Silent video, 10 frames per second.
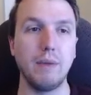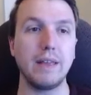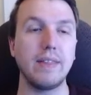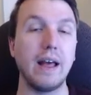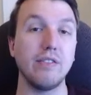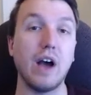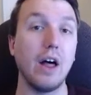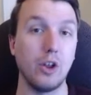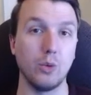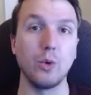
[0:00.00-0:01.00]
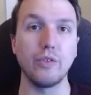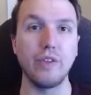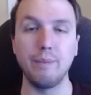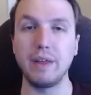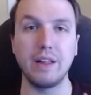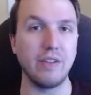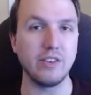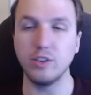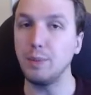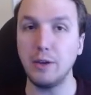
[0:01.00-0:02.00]
make that dollar worth something. It's
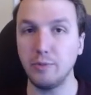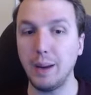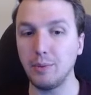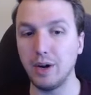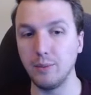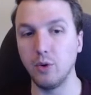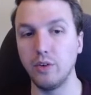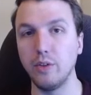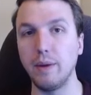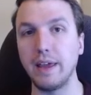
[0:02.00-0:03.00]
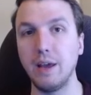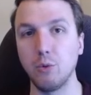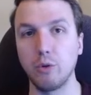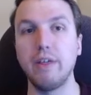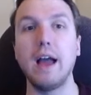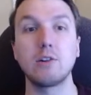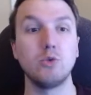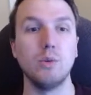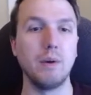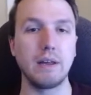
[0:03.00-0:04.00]
not just a piece of paper anymore. They're making it worth
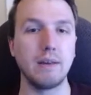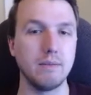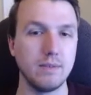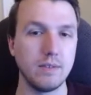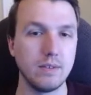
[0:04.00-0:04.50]
actual money.